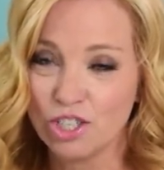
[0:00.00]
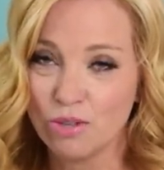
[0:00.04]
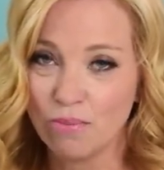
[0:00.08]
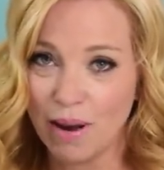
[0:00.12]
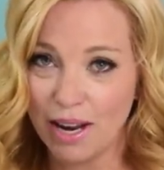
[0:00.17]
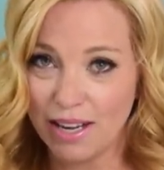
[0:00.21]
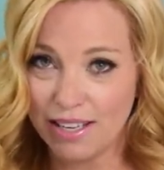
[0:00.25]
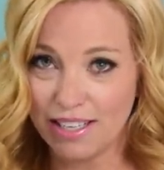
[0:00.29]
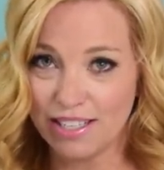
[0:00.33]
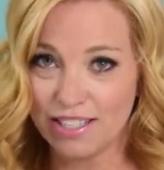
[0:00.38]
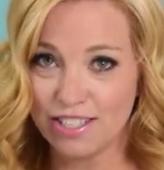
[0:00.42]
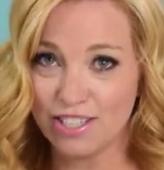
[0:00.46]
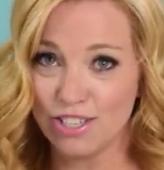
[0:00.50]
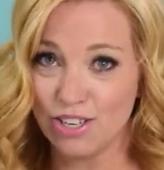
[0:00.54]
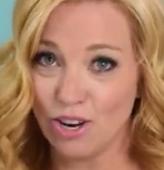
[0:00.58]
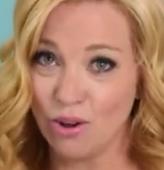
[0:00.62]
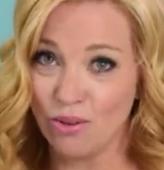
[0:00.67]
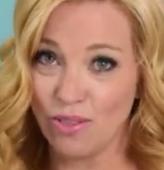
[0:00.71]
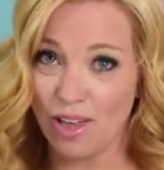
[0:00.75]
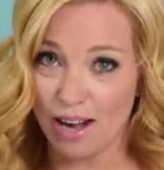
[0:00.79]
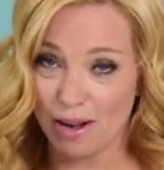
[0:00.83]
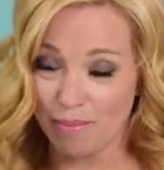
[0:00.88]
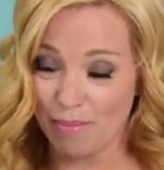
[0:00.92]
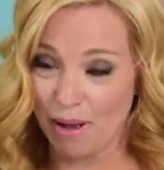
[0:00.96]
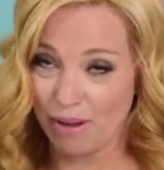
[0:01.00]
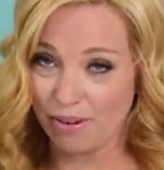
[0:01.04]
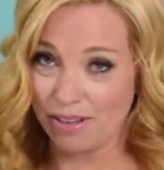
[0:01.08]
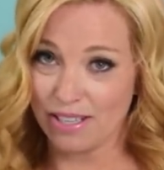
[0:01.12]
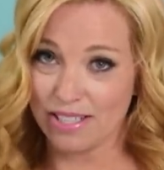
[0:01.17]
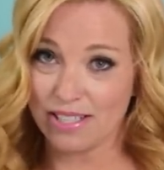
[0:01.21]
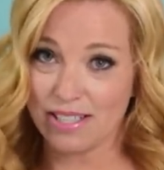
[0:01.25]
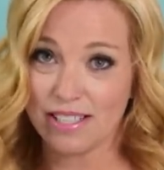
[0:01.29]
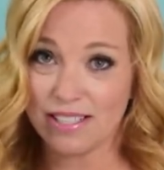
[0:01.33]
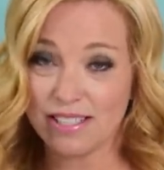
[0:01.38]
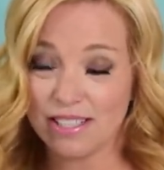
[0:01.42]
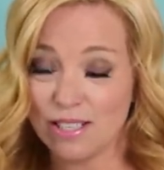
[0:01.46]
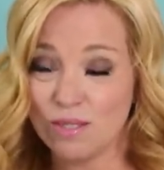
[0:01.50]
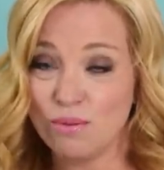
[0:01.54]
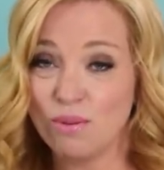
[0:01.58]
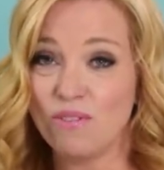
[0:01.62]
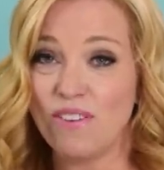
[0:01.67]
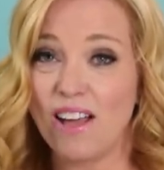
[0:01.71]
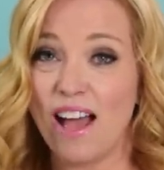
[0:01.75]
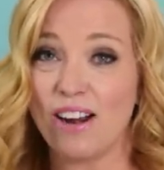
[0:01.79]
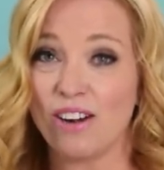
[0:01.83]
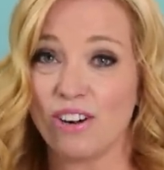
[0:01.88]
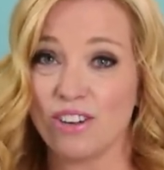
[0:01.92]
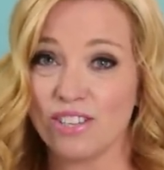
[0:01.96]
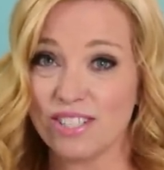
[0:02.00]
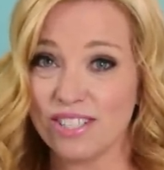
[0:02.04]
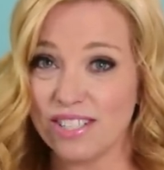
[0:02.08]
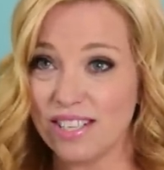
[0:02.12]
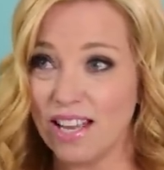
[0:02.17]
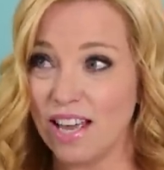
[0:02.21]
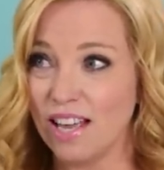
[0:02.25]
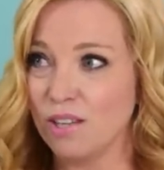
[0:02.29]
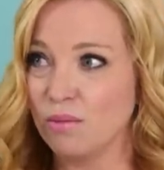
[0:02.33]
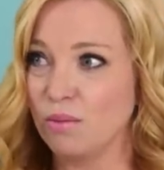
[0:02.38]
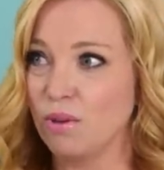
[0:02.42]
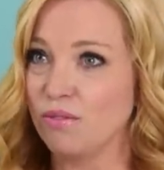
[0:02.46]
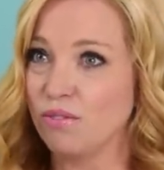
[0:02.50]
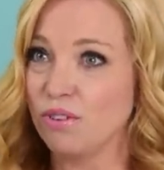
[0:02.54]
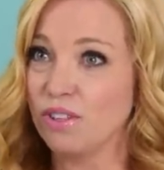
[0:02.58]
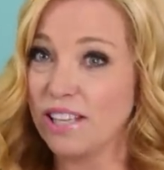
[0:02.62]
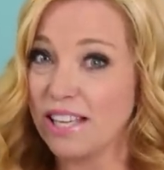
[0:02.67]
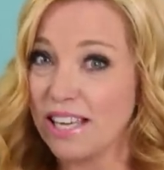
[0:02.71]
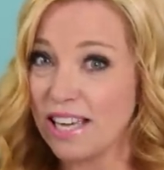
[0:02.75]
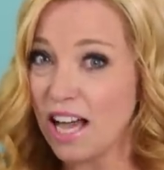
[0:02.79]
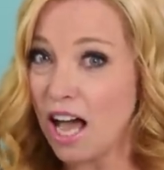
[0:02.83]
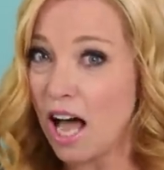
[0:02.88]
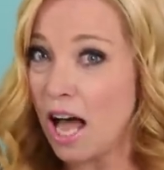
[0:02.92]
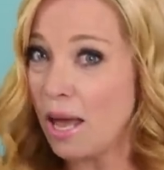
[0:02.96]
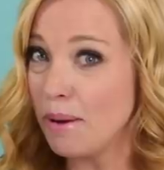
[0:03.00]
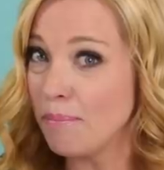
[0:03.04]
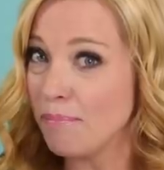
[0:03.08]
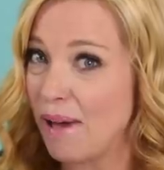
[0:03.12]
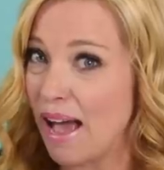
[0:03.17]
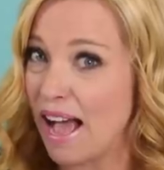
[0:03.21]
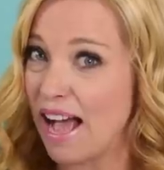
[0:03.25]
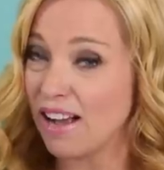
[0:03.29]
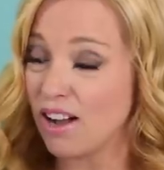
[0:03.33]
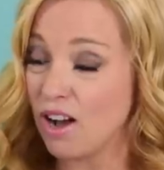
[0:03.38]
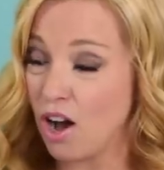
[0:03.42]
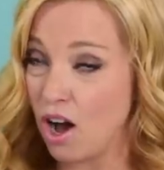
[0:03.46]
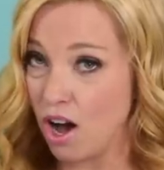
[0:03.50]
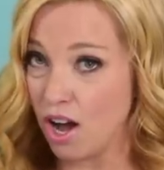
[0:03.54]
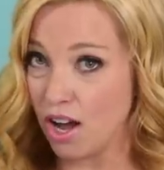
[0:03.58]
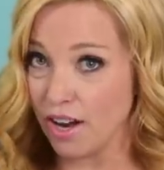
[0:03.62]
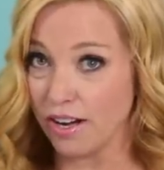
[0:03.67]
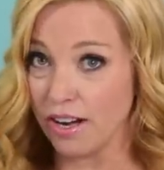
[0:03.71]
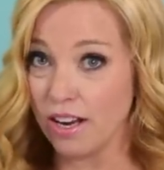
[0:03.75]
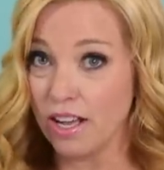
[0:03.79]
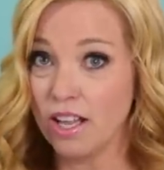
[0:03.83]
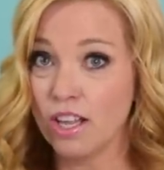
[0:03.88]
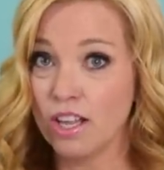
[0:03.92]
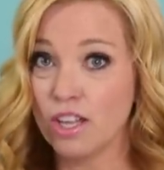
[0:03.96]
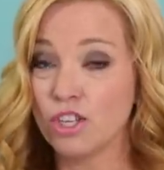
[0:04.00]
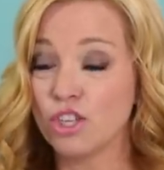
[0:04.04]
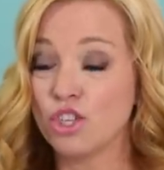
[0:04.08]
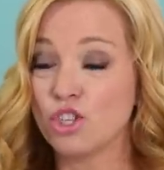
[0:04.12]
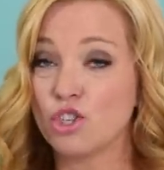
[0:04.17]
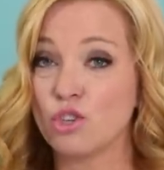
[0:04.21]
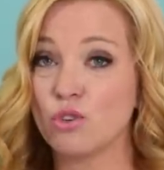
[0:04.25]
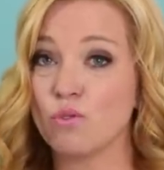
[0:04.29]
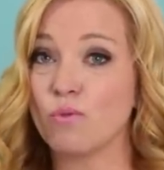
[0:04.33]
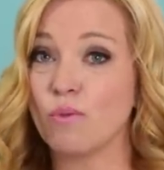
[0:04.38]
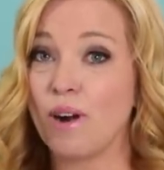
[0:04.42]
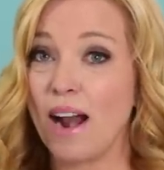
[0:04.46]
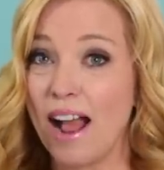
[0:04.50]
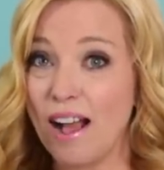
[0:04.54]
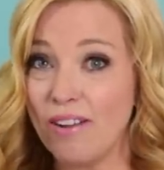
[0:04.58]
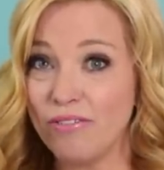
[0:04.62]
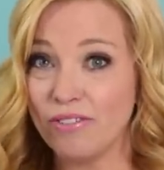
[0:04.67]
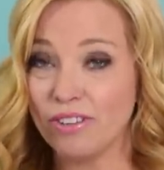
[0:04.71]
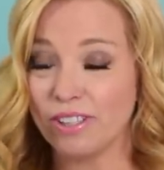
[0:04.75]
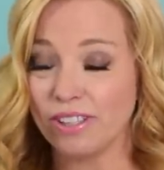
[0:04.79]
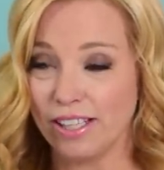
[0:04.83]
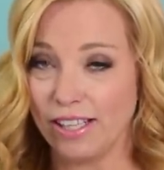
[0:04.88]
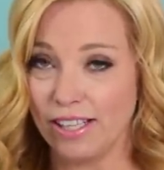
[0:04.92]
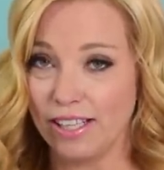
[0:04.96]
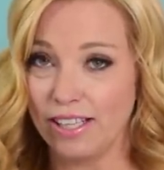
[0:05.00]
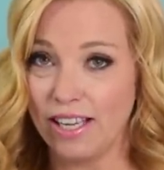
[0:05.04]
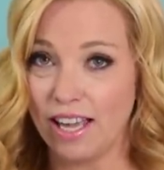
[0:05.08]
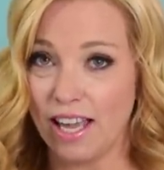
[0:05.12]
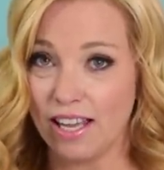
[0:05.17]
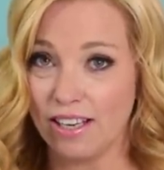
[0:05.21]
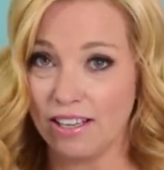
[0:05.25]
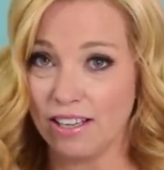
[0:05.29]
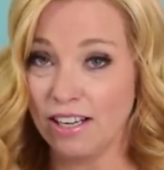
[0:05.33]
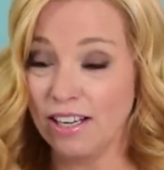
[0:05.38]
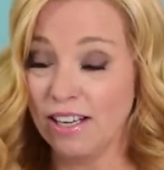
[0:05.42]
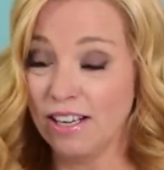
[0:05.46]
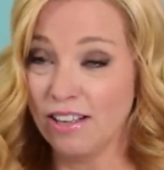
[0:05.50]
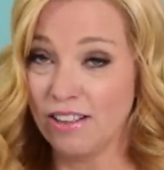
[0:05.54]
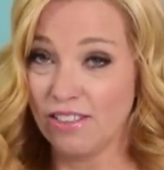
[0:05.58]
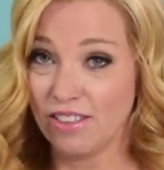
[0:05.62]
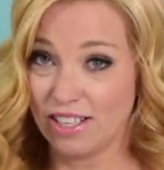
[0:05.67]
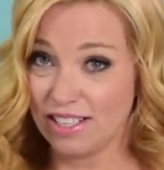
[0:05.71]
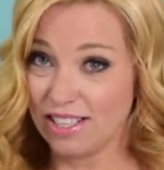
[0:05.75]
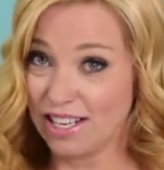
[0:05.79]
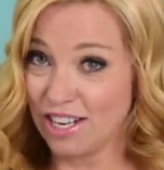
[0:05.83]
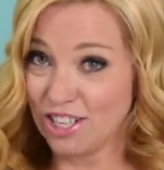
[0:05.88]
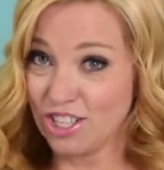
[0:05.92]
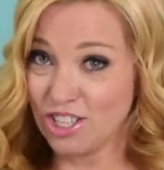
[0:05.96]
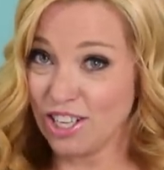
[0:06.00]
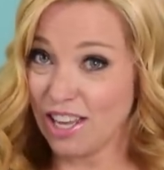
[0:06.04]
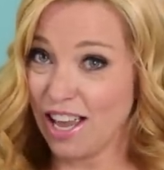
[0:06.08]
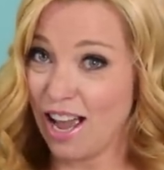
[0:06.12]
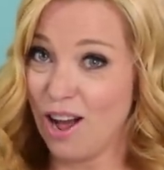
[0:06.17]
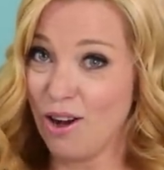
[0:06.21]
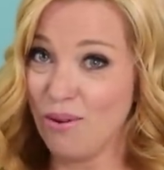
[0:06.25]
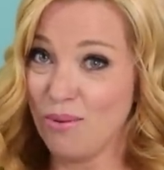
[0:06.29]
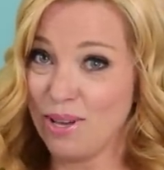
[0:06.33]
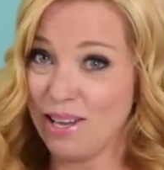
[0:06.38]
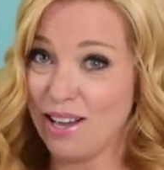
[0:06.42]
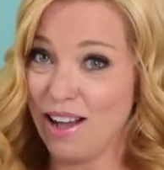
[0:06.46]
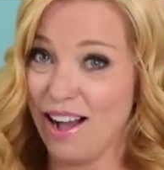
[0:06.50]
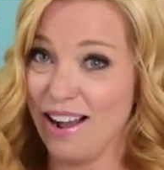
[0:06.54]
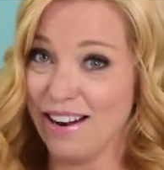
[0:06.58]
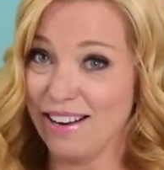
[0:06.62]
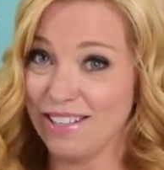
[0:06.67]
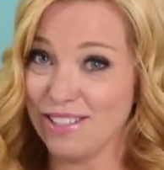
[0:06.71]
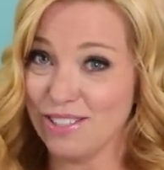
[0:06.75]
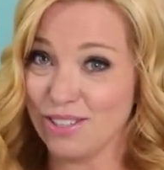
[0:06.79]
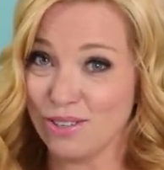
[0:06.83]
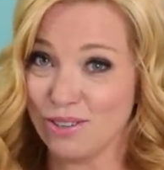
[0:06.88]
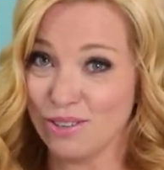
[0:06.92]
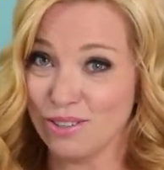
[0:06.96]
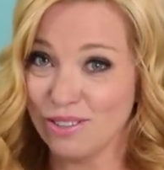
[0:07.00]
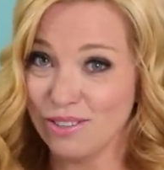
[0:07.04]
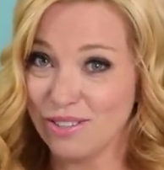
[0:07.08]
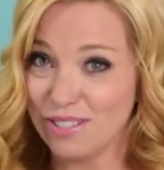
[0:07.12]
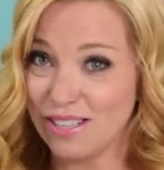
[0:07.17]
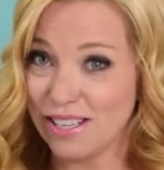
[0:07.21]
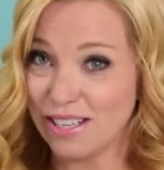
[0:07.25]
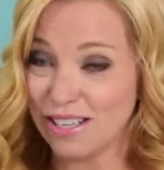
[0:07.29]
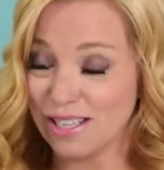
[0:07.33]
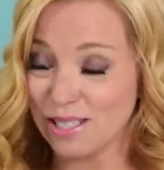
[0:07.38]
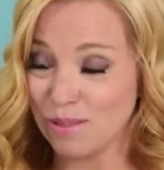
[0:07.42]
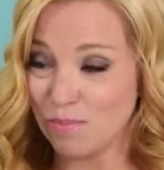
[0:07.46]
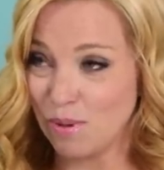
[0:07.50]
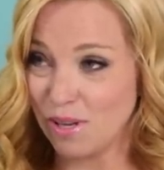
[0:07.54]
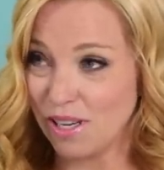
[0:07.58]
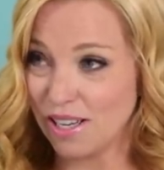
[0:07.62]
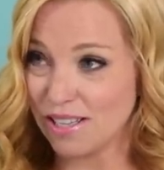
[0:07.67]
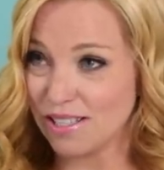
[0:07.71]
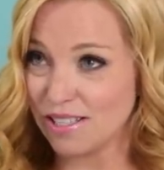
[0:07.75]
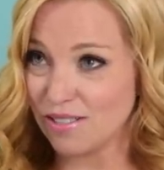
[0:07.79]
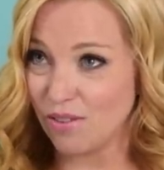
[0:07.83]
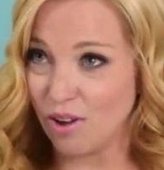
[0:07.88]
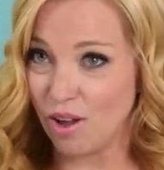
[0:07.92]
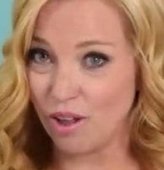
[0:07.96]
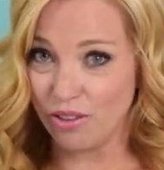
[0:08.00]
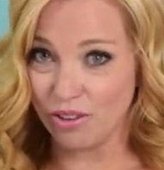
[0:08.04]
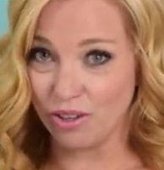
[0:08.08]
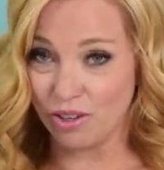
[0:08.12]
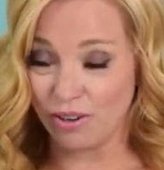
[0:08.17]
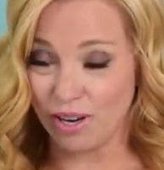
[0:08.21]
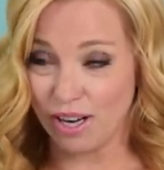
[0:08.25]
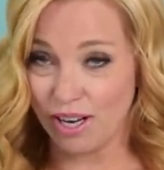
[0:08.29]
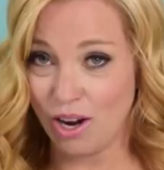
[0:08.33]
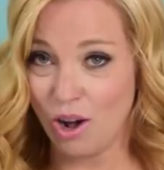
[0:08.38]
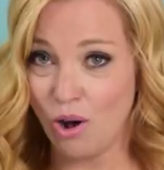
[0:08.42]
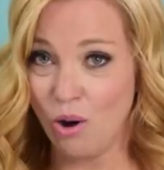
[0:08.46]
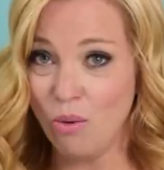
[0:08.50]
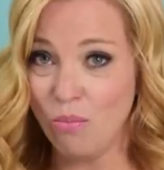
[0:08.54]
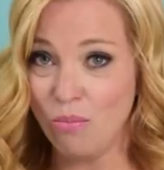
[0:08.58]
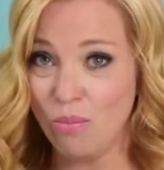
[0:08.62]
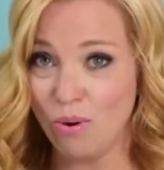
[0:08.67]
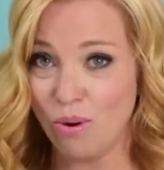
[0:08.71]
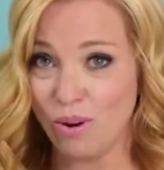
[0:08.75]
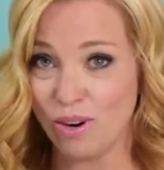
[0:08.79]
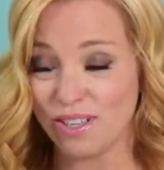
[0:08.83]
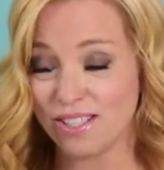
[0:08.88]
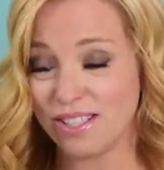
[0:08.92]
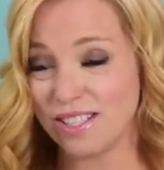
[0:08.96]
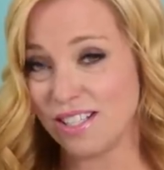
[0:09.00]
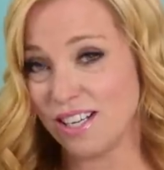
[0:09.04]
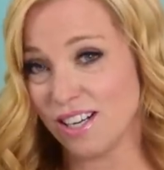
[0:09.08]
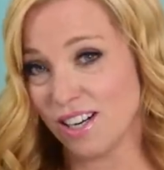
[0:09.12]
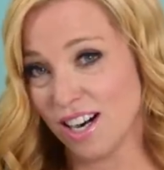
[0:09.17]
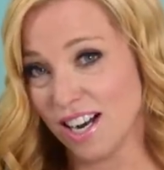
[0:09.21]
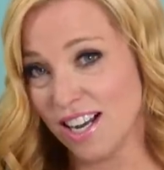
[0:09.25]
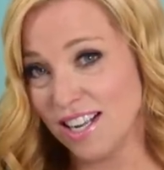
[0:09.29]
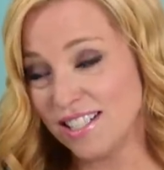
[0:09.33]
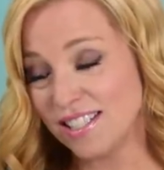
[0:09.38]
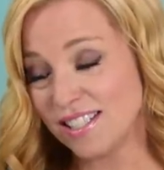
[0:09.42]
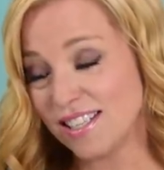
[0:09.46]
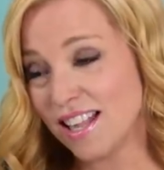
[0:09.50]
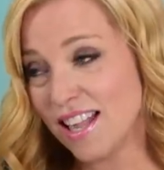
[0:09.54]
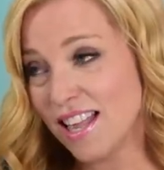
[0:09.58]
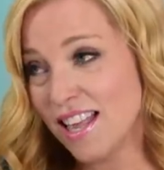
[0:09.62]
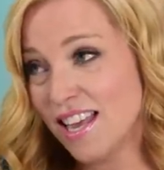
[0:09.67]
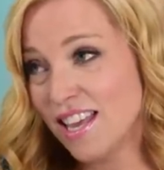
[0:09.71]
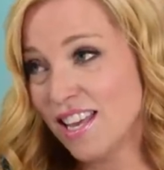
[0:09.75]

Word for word: You might need to know that about us, that since we've had our son, we've really cut back on traveling, and that's actually how we got into cruising, is because of all the great home ports near us.